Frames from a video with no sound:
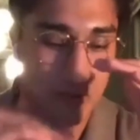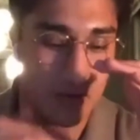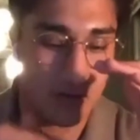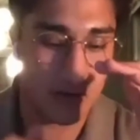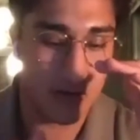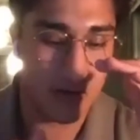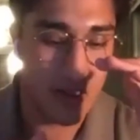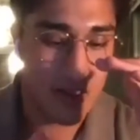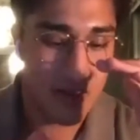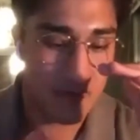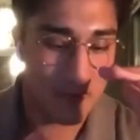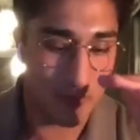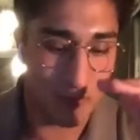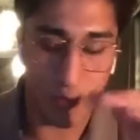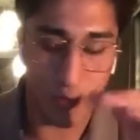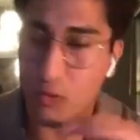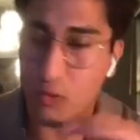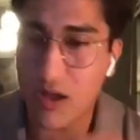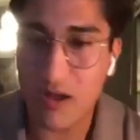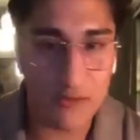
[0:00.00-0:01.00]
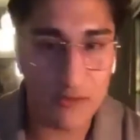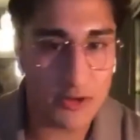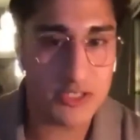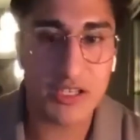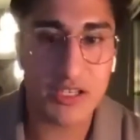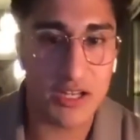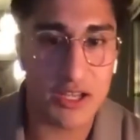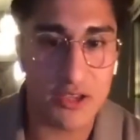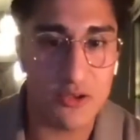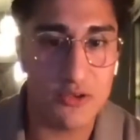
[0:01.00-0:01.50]
or from whoever is
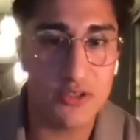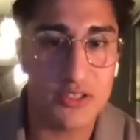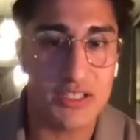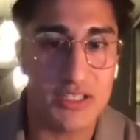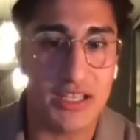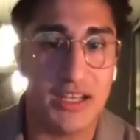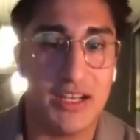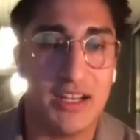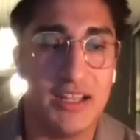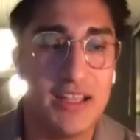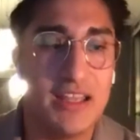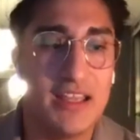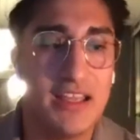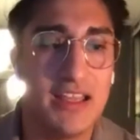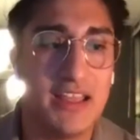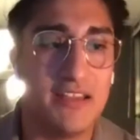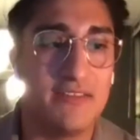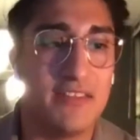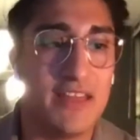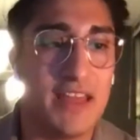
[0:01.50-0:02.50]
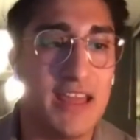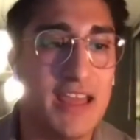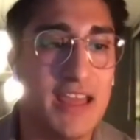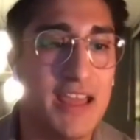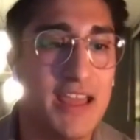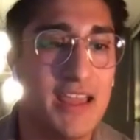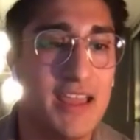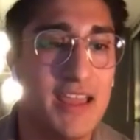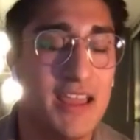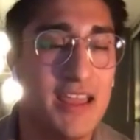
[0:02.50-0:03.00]
going to use it, if
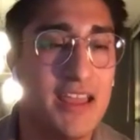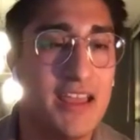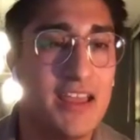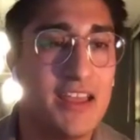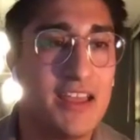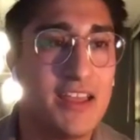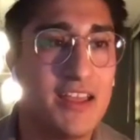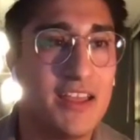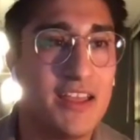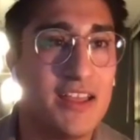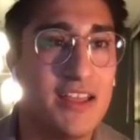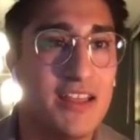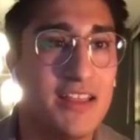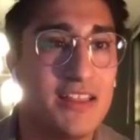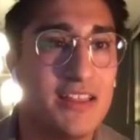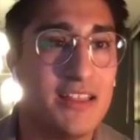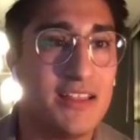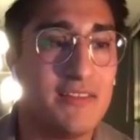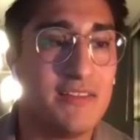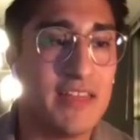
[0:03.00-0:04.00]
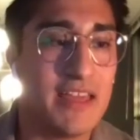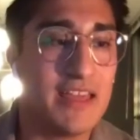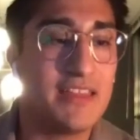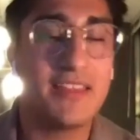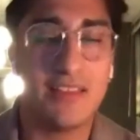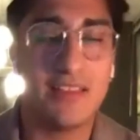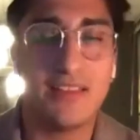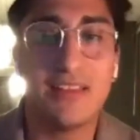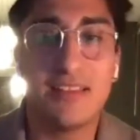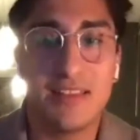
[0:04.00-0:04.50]
they
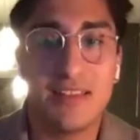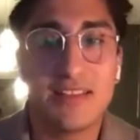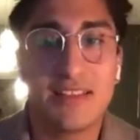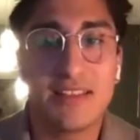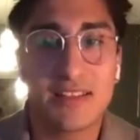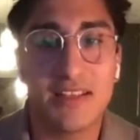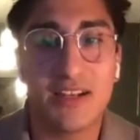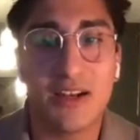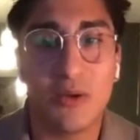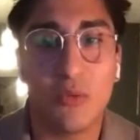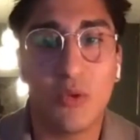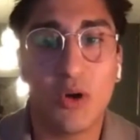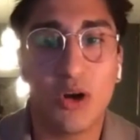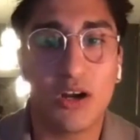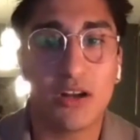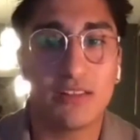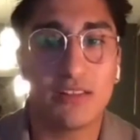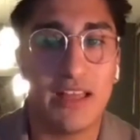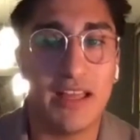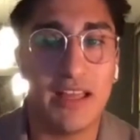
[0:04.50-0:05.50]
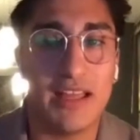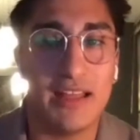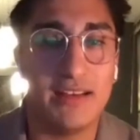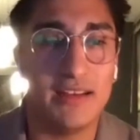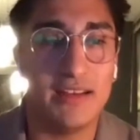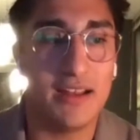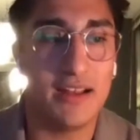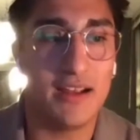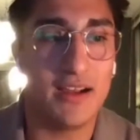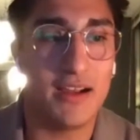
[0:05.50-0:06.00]
think that this is going to work,
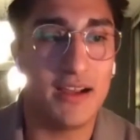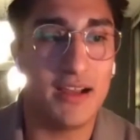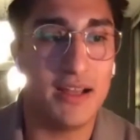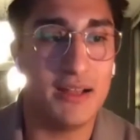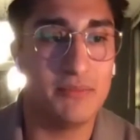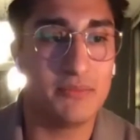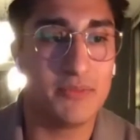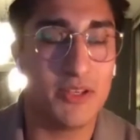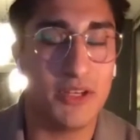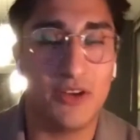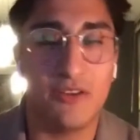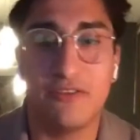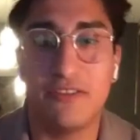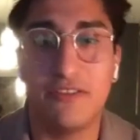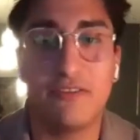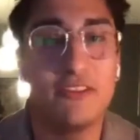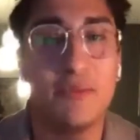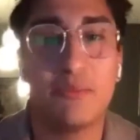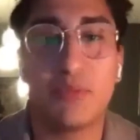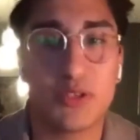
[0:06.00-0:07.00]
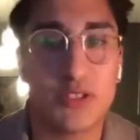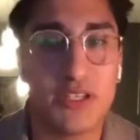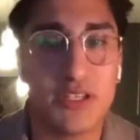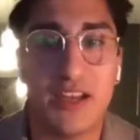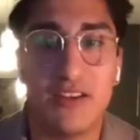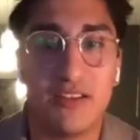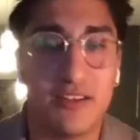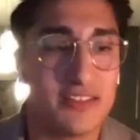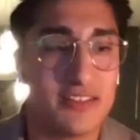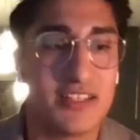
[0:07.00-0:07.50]
then 50%
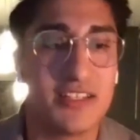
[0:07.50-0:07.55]
or